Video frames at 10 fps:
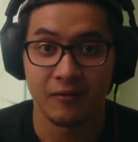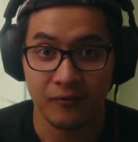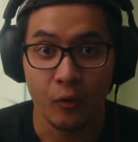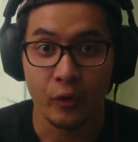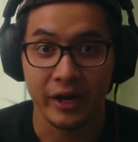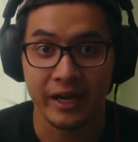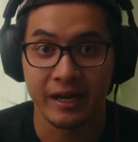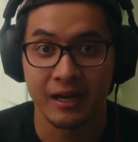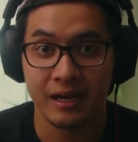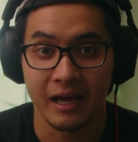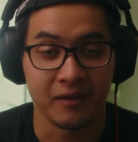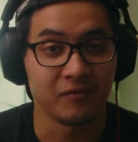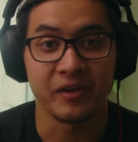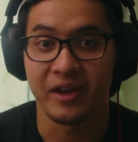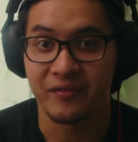for it, like
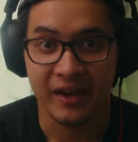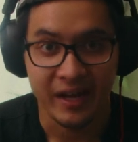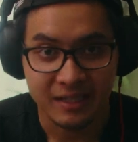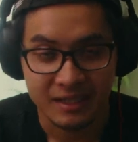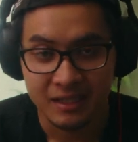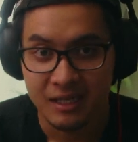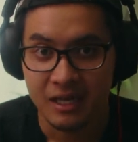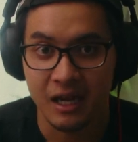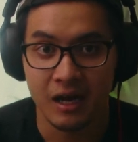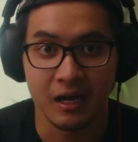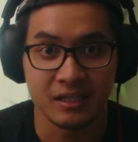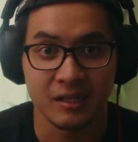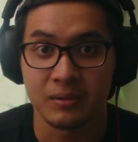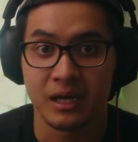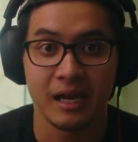VFX,
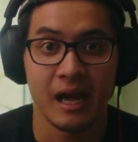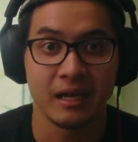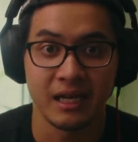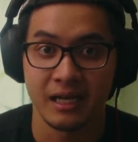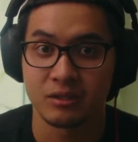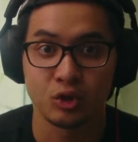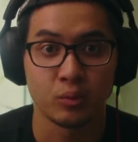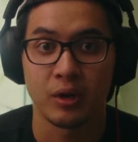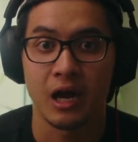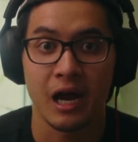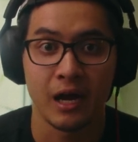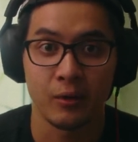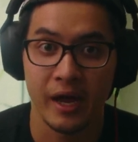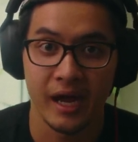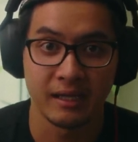something that needs super high
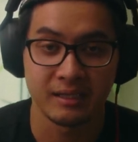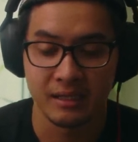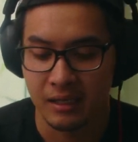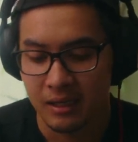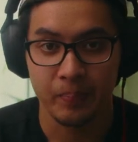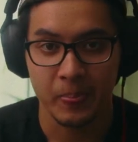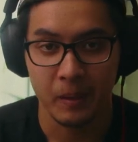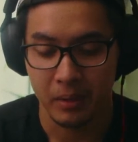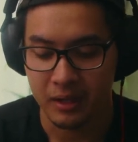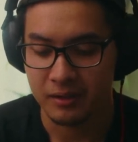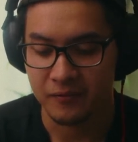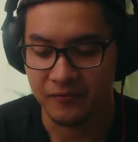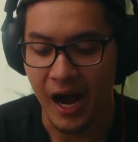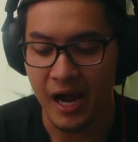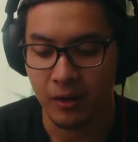res, but the
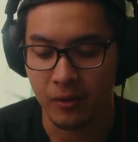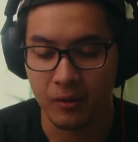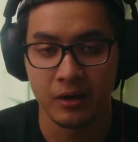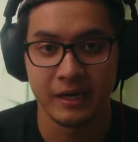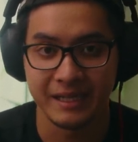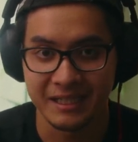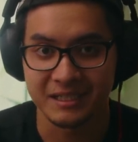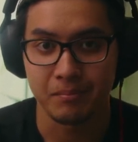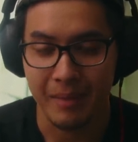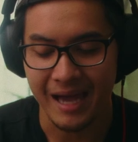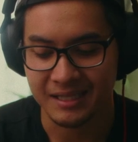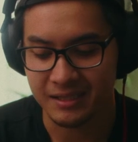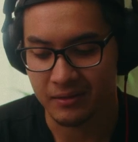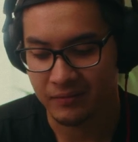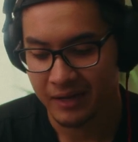file is
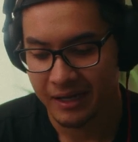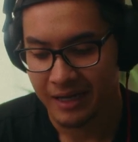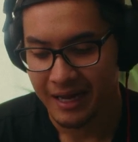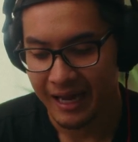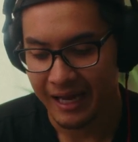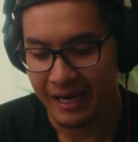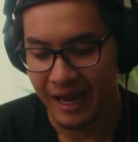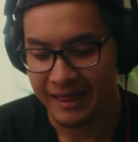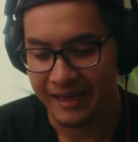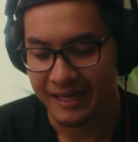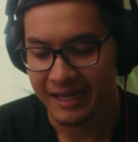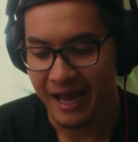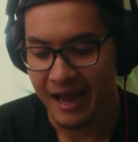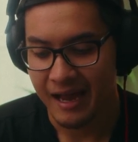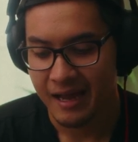massive. And I think
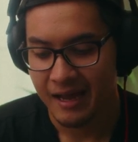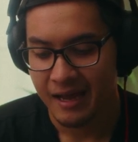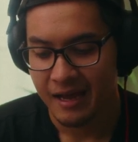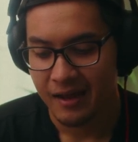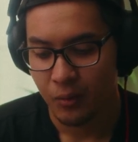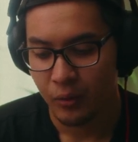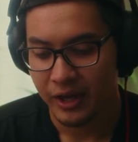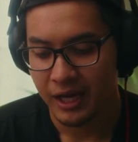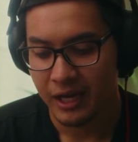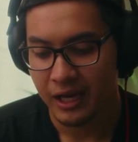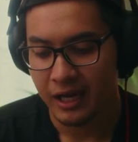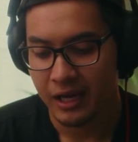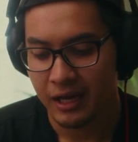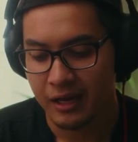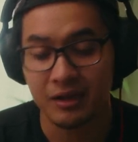that the
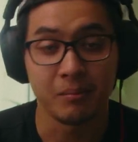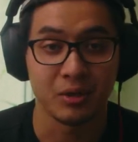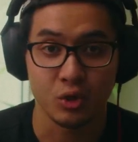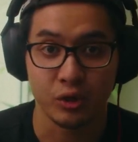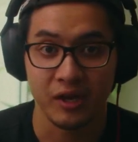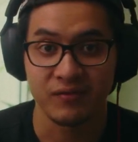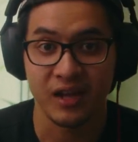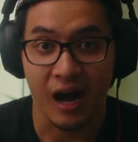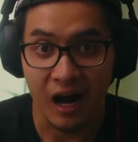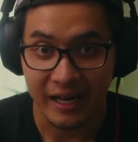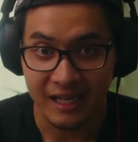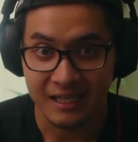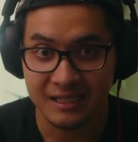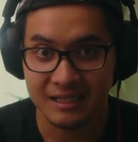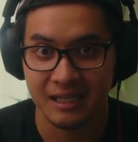majority of the
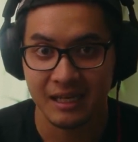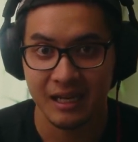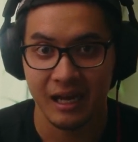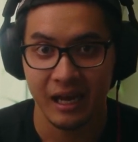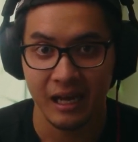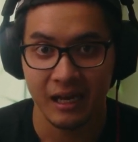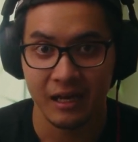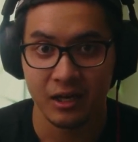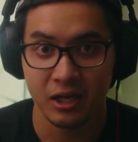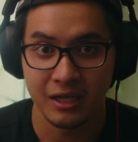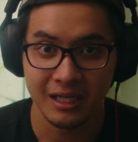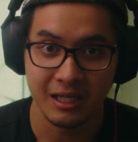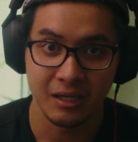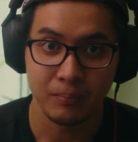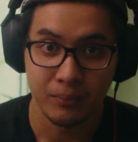audience and
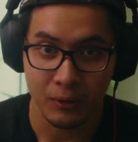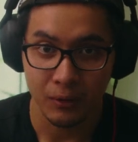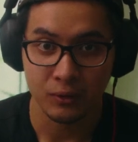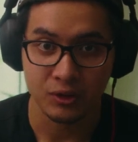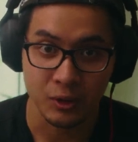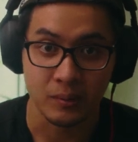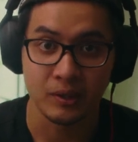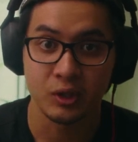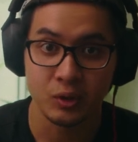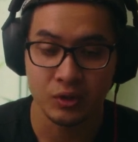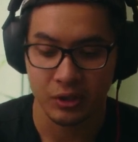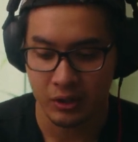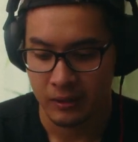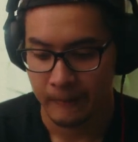the prosumer user,